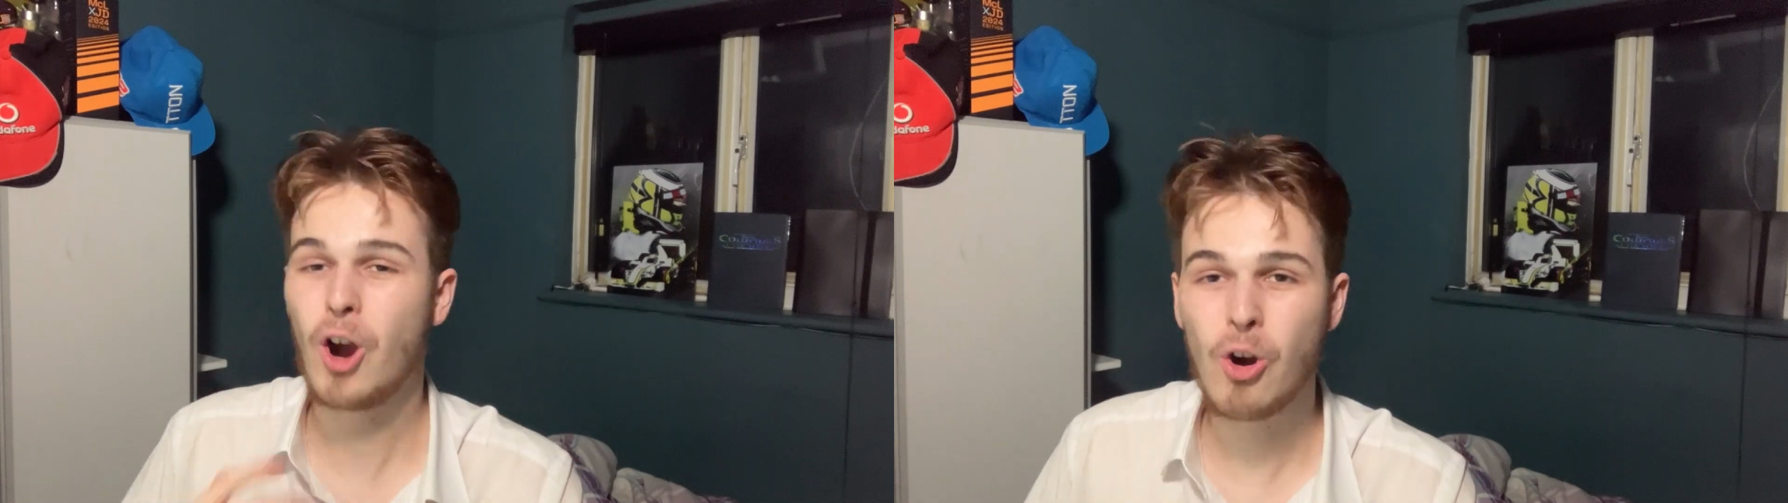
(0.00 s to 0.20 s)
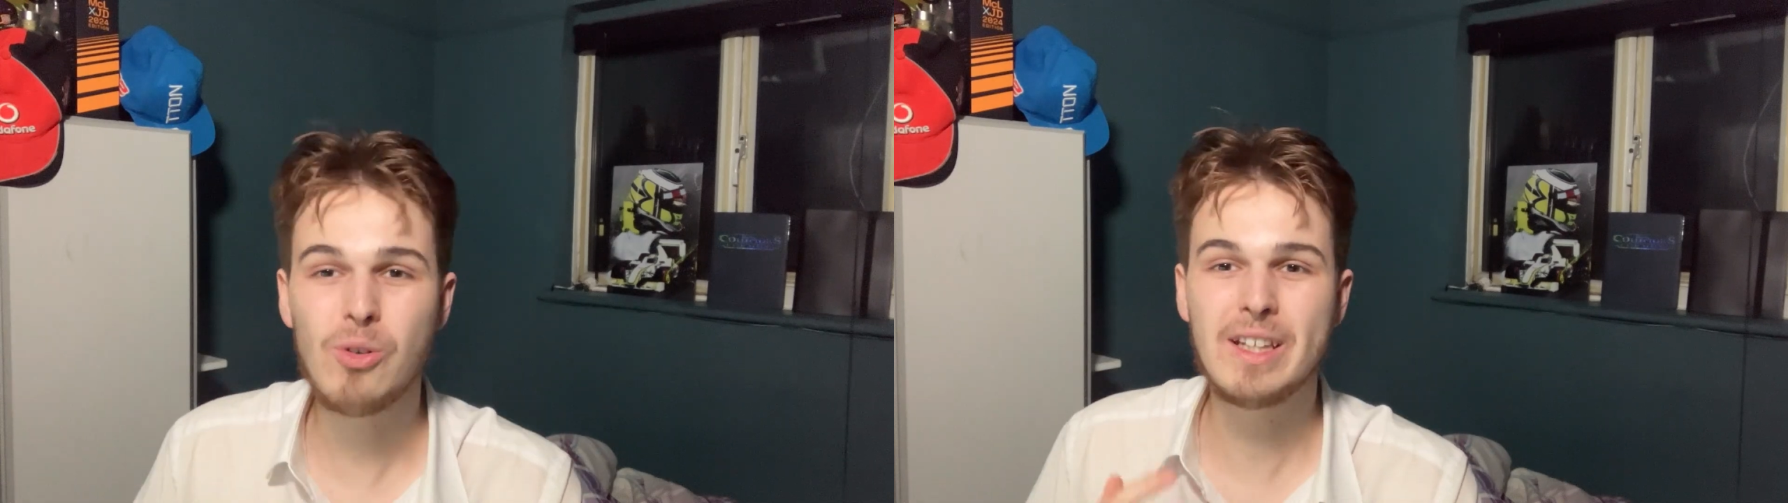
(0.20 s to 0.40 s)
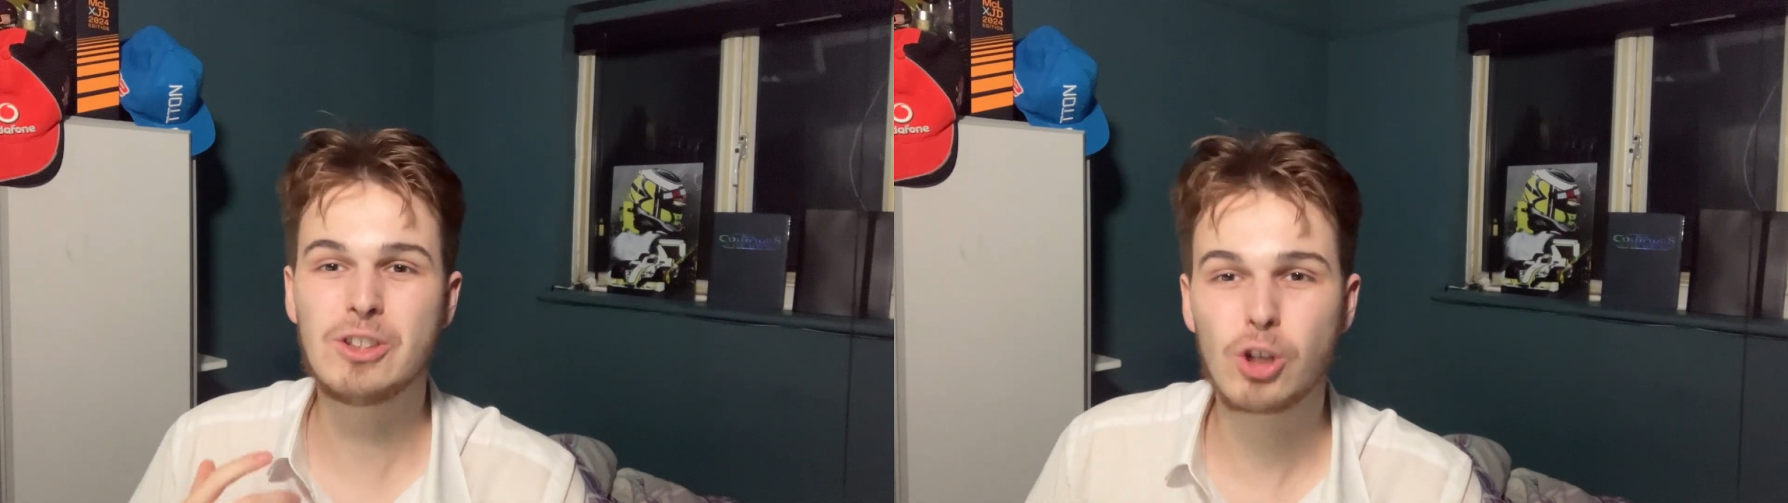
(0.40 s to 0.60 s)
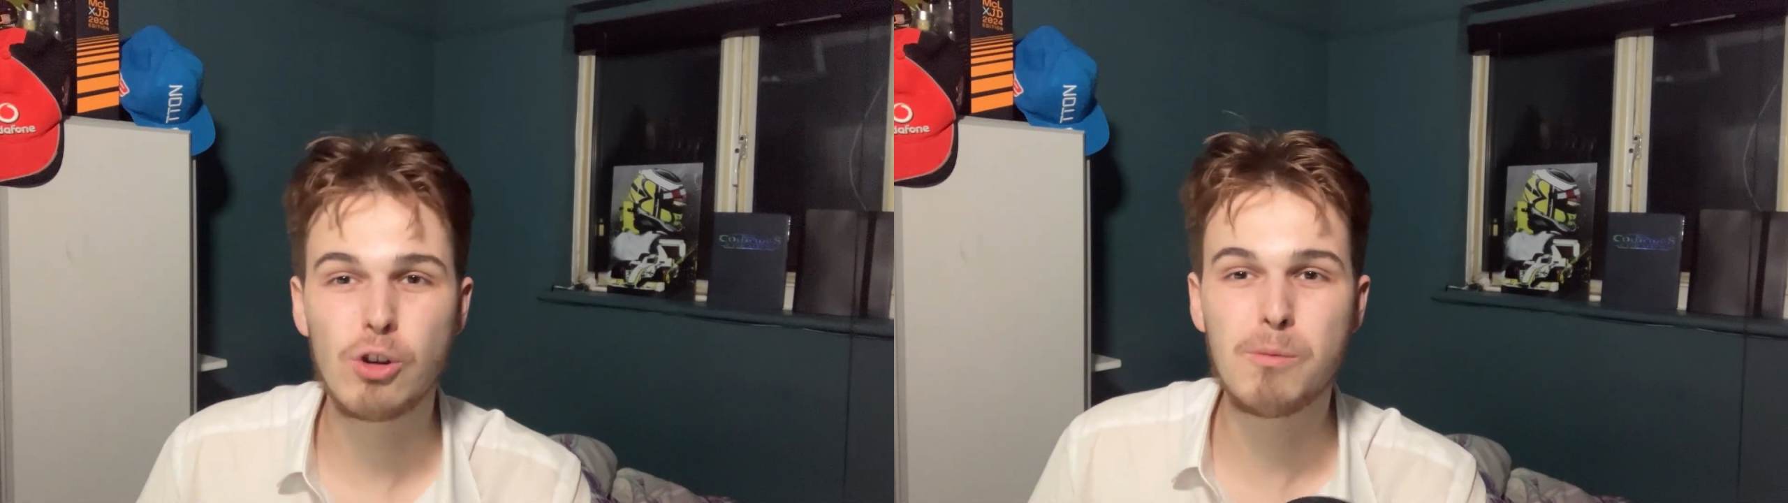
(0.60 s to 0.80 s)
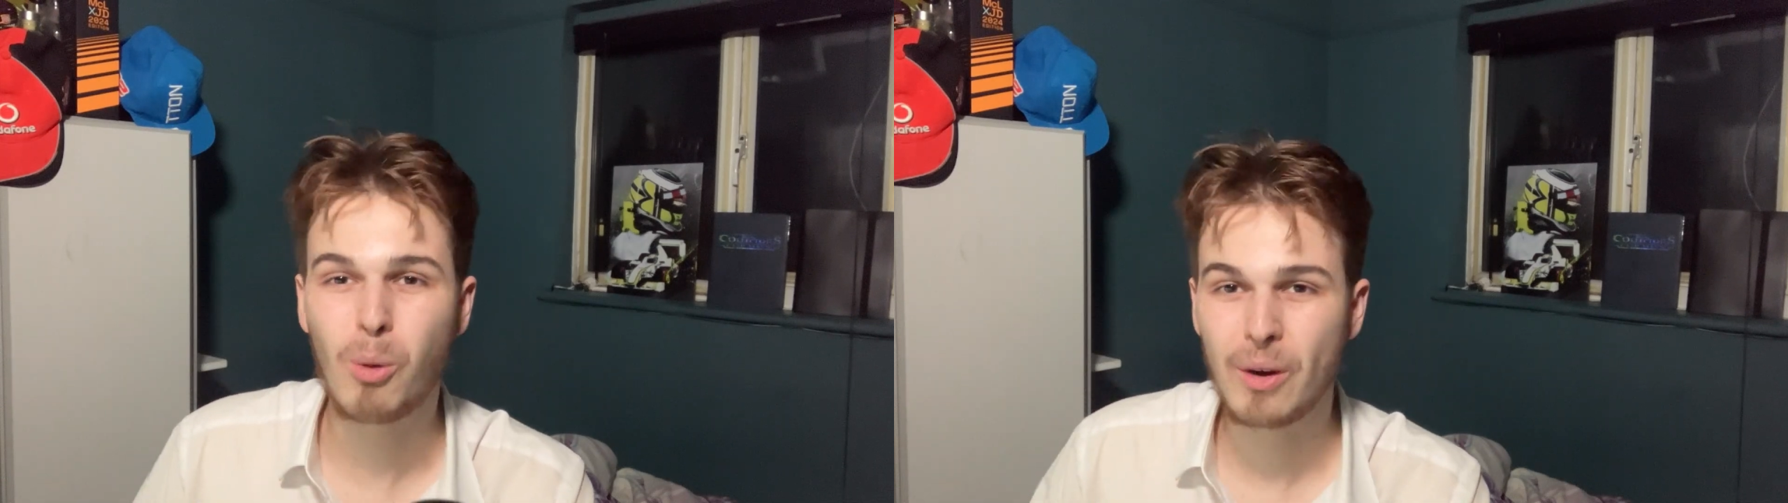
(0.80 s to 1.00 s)
only
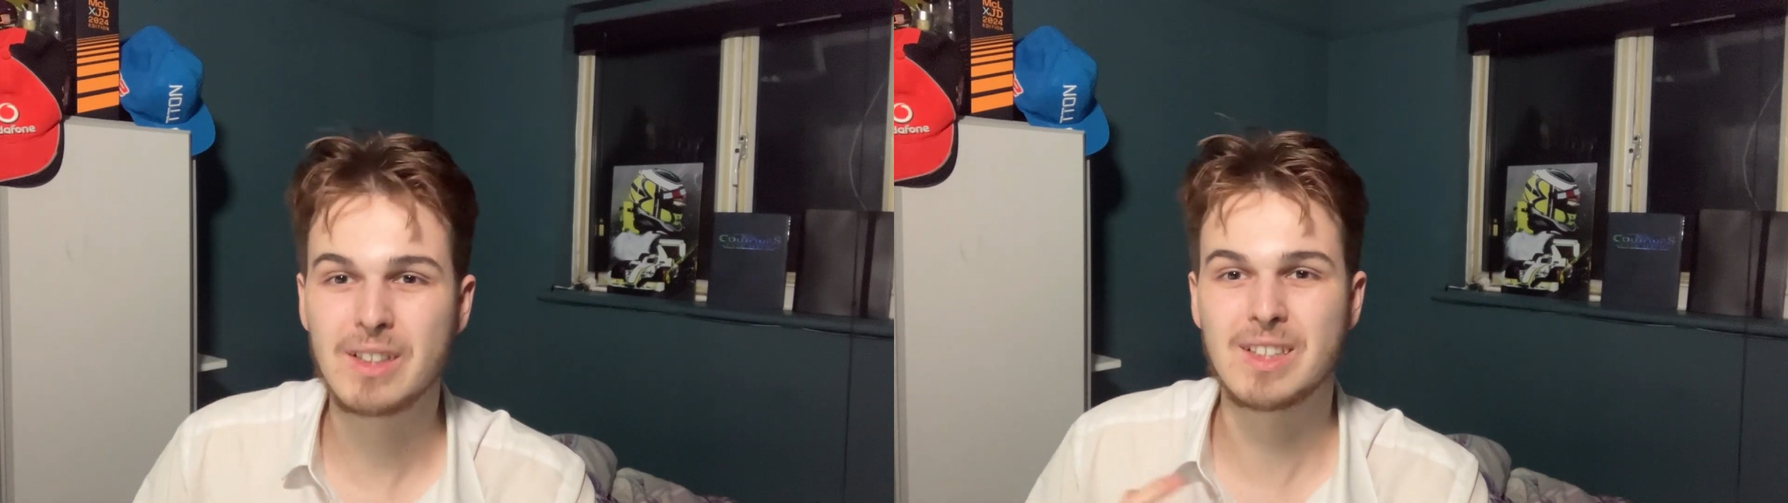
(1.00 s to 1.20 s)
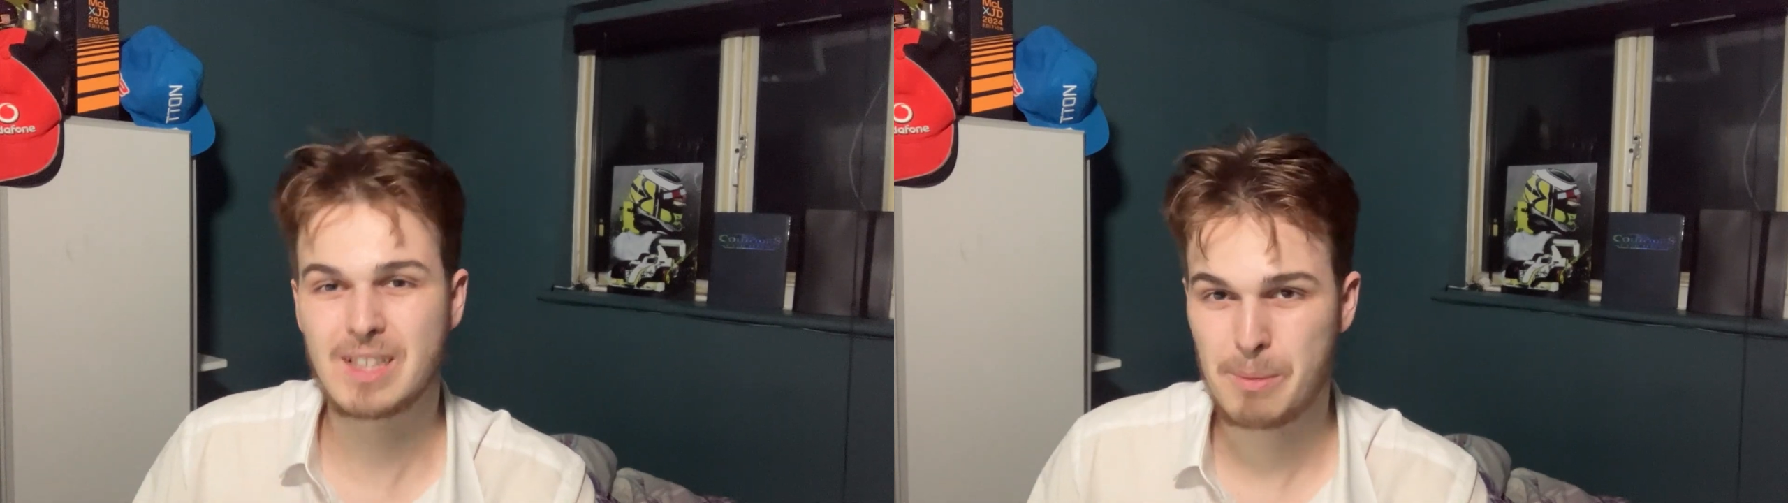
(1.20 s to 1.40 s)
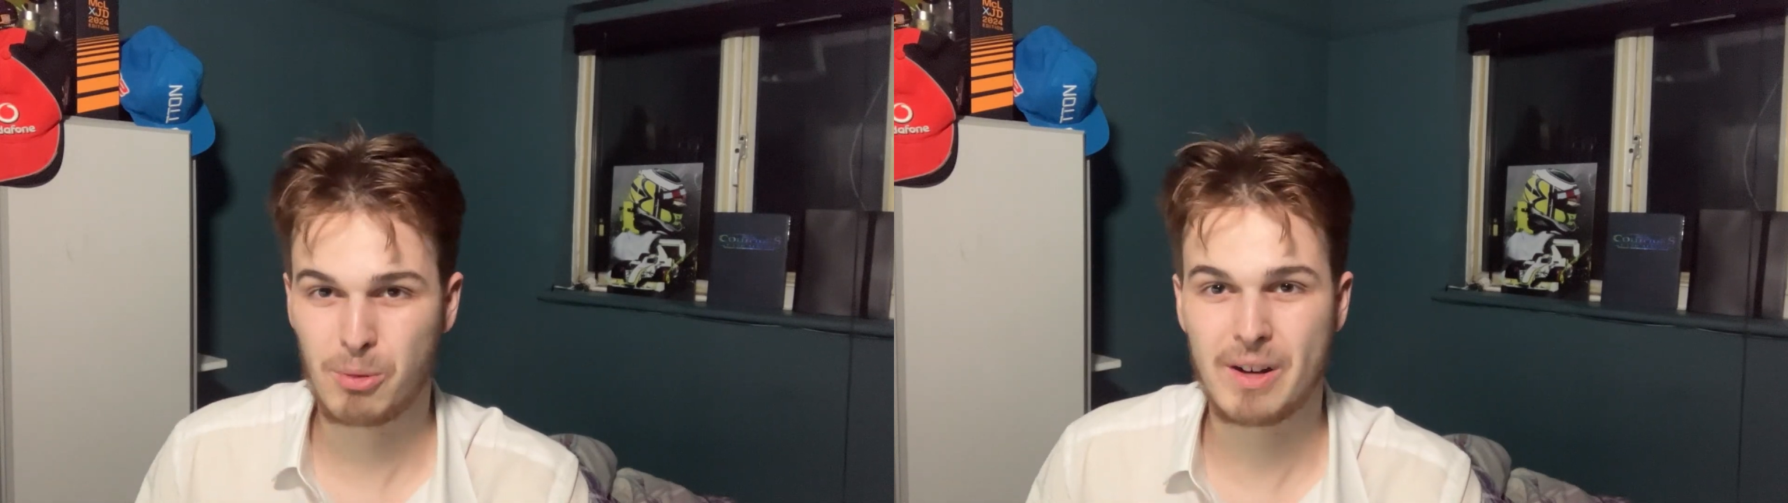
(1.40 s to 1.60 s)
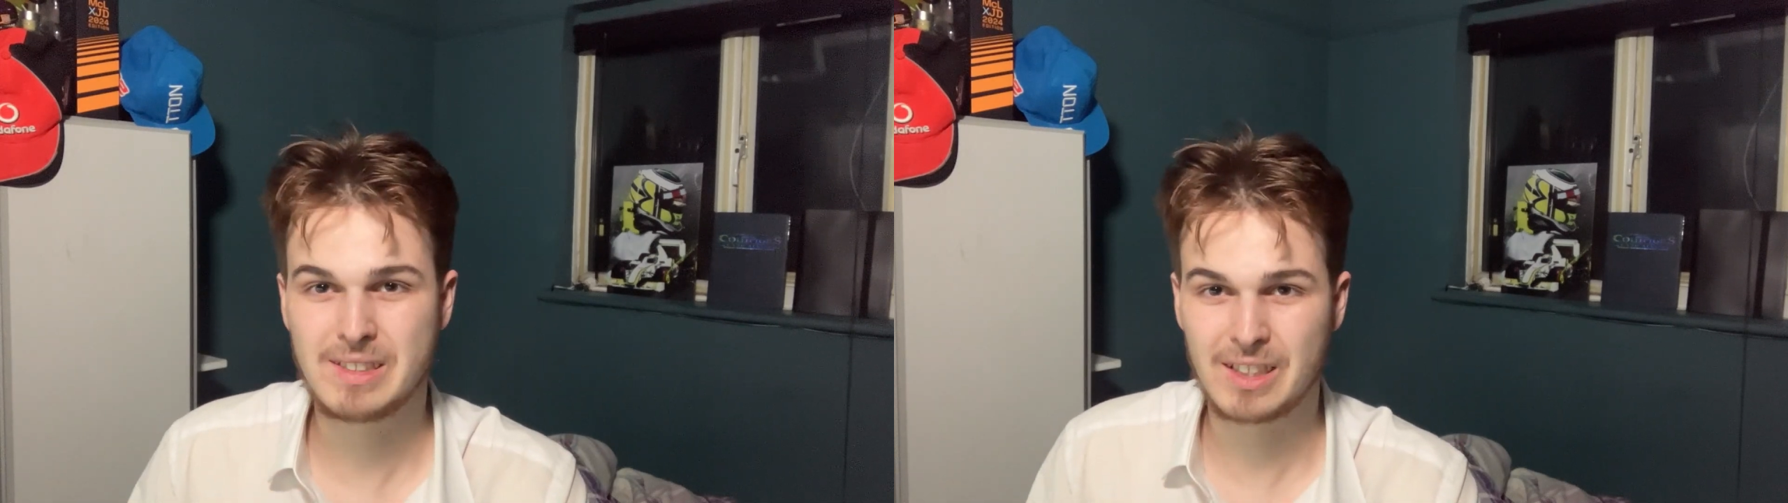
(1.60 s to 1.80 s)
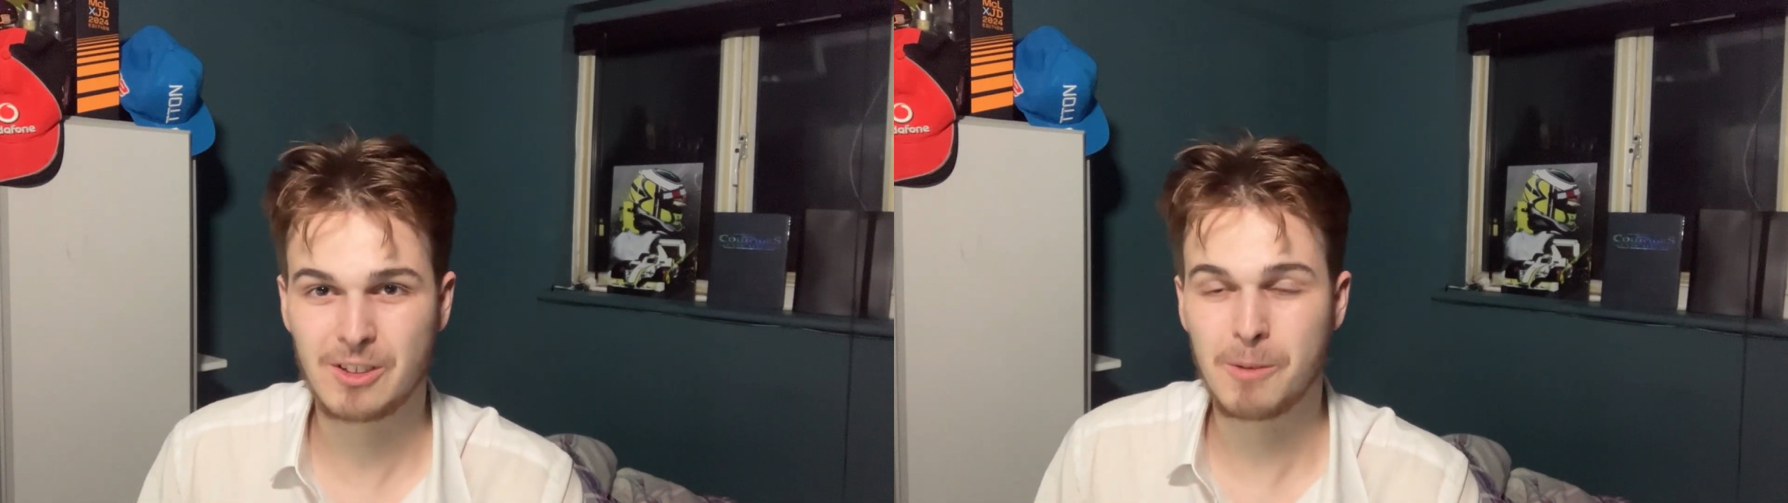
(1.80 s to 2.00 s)
2 points
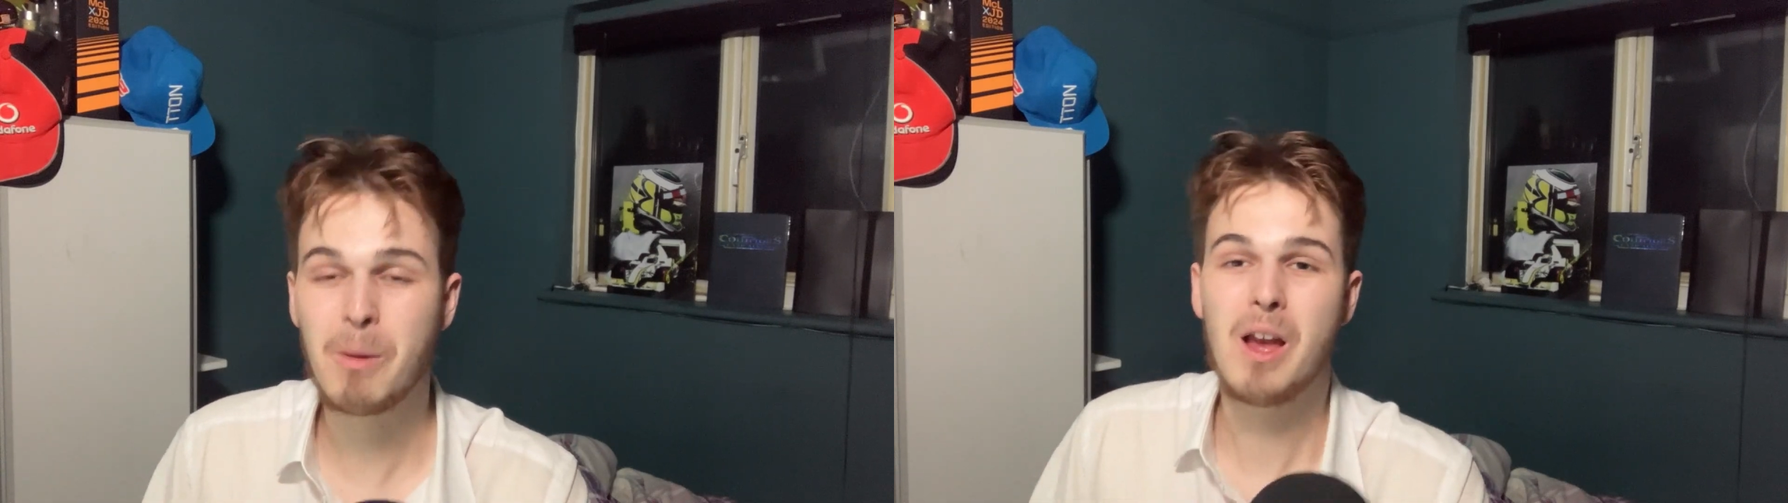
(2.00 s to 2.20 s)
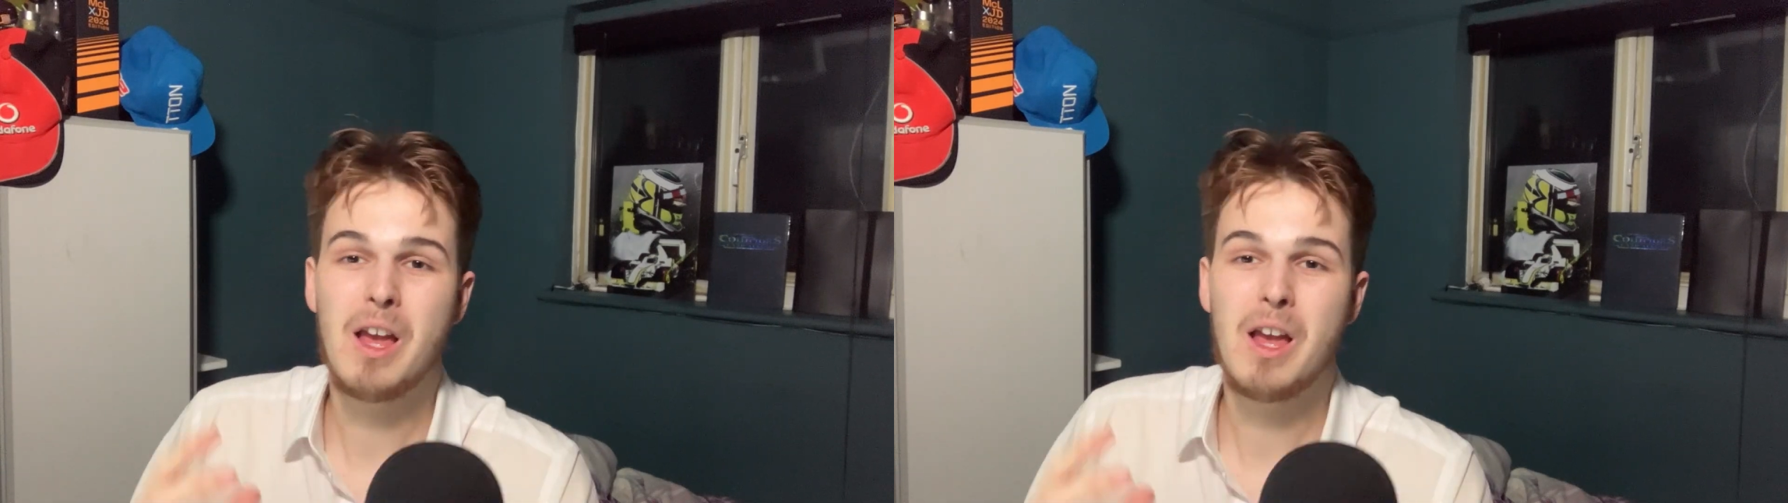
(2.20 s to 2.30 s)
separating them